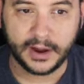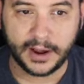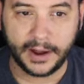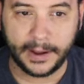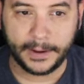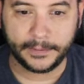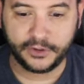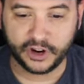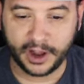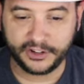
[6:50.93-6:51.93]
Uh,
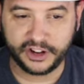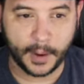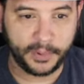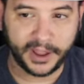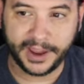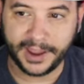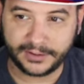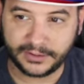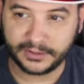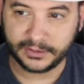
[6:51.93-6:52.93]
Judge, couple of
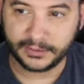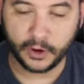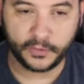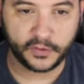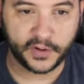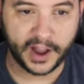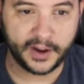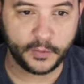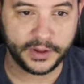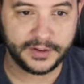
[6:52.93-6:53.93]
hits, two for
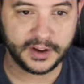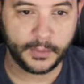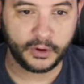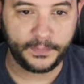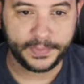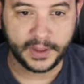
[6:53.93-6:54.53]
five with a double.